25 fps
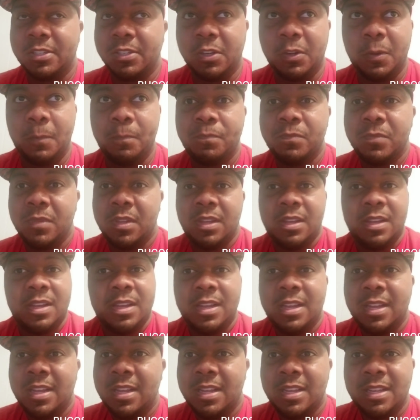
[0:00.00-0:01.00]
So
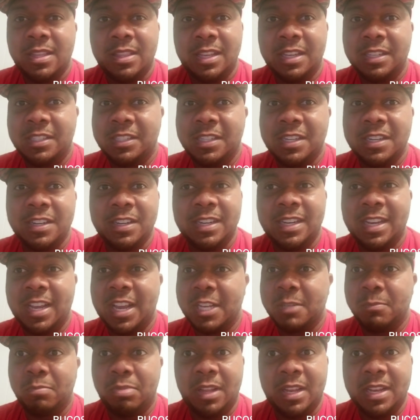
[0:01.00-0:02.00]
this year he
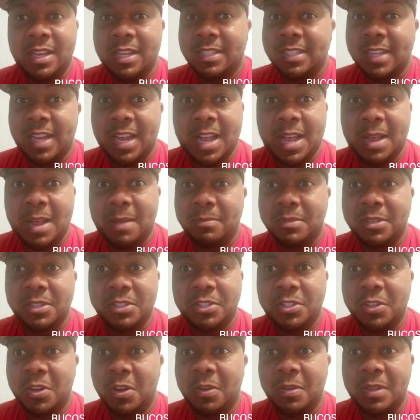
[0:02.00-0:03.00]
has plenty of time to
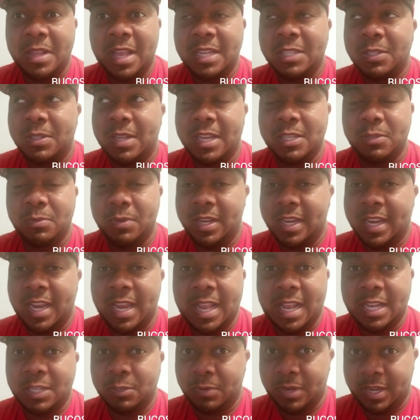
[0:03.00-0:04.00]
show that that's what he
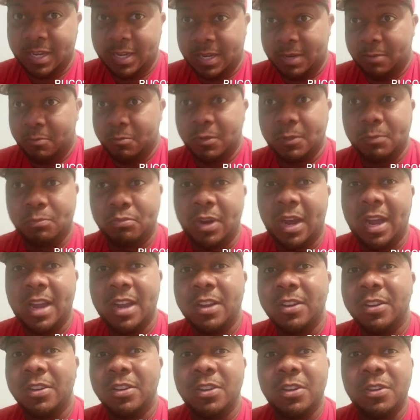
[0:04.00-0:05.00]
can that's what he was brought
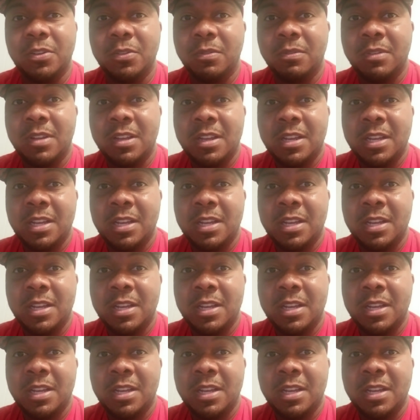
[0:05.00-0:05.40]
here to do.